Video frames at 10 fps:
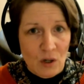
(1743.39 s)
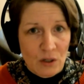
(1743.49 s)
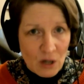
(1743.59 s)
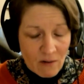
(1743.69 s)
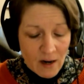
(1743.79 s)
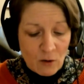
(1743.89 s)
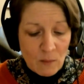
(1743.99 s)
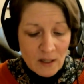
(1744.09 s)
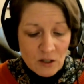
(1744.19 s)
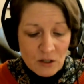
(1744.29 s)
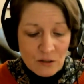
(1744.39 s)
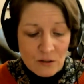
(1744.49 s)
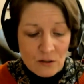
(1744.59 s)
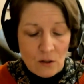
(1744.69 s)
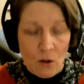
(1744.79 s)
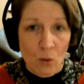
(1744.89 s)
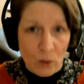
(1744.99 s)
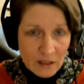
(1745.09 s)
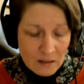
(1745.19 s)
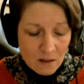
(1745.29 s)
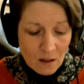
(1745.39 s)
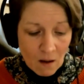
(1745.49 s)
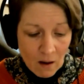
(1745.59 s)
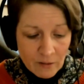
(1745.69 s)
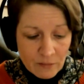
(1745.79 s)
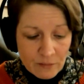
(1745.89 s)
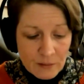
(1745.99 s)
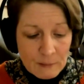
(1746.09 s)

are direct cremations, according to Sun Life.